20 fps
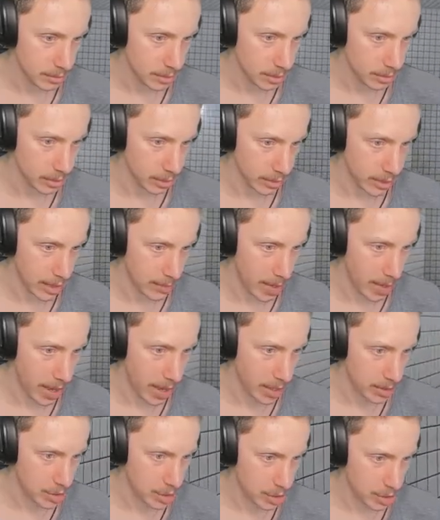Okay, camera
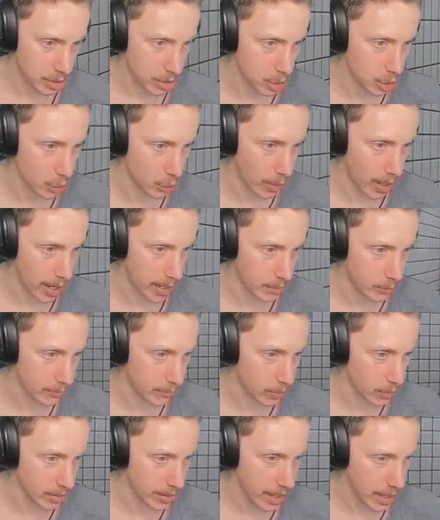hatch. Great. We've
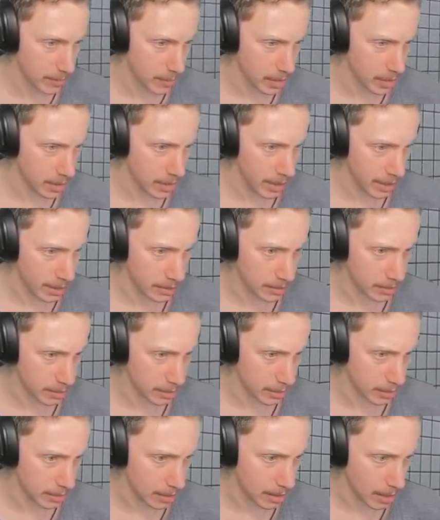got the camera and
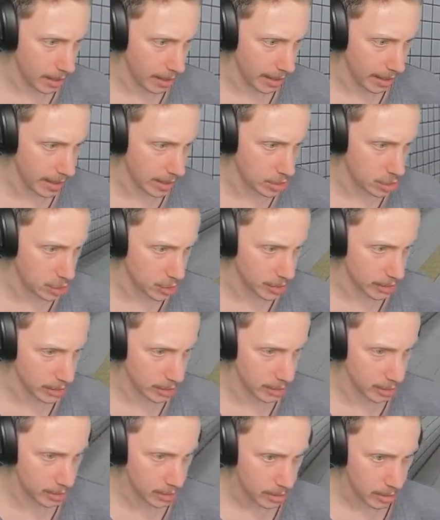the hatch
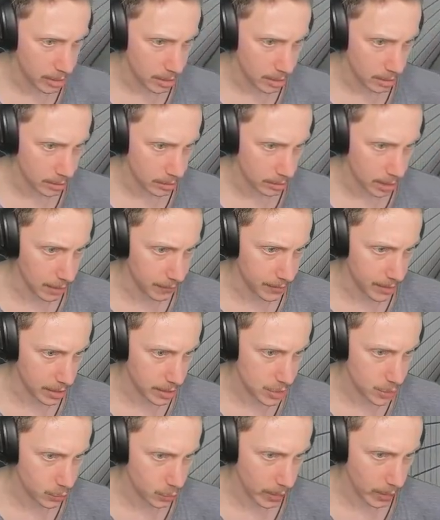there. Love that
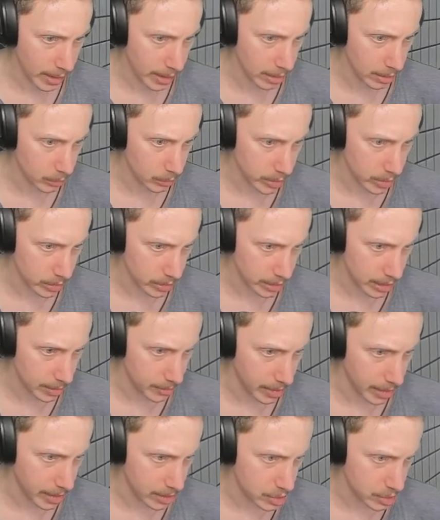as well. We've got the
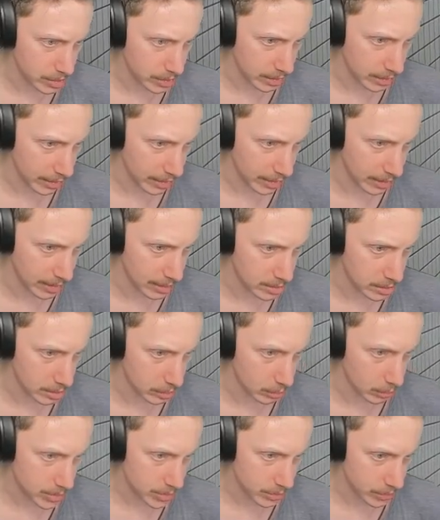camera hatch at the end
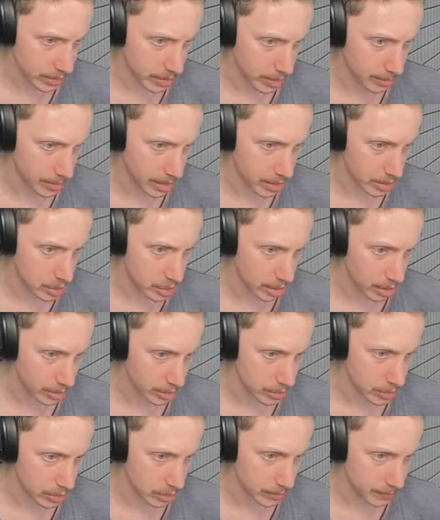and also the camera hatch down
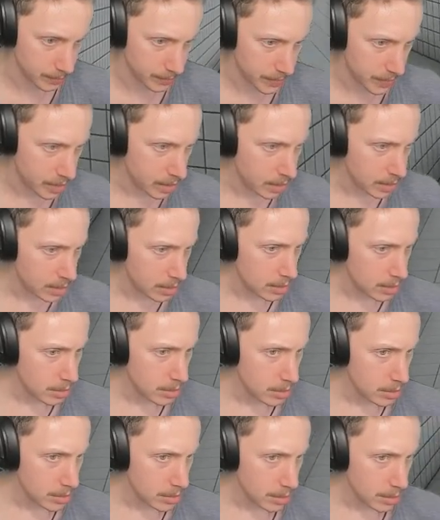there too.
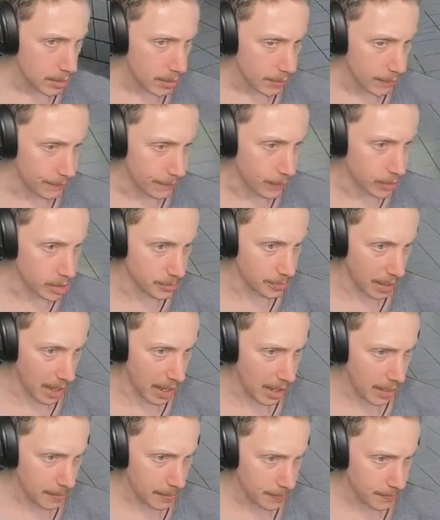
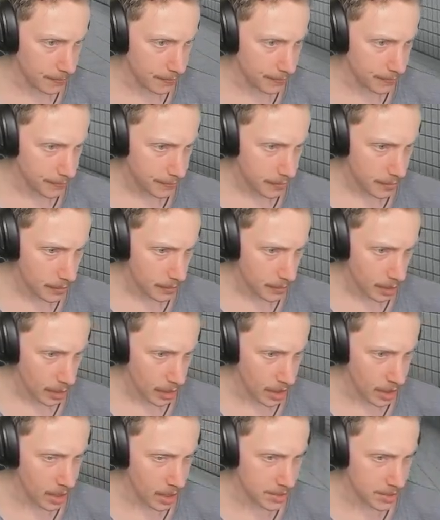Wunderbar
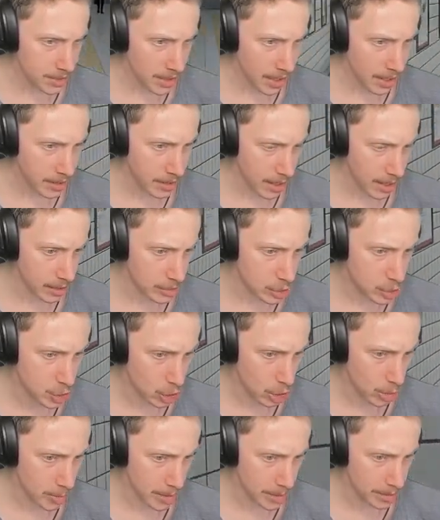as a uh,
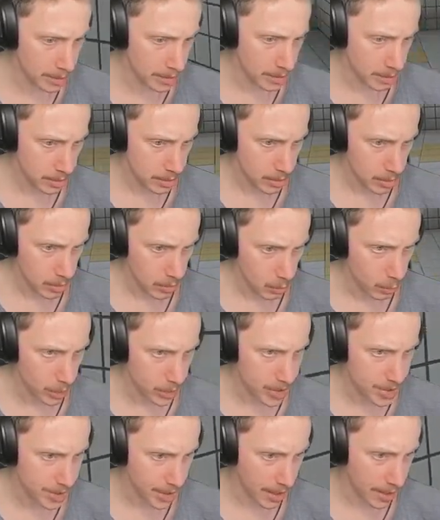German
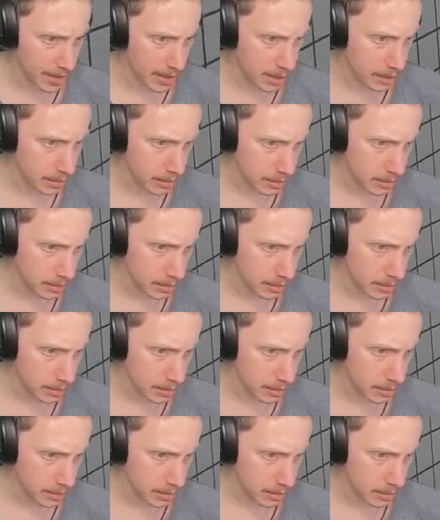would say,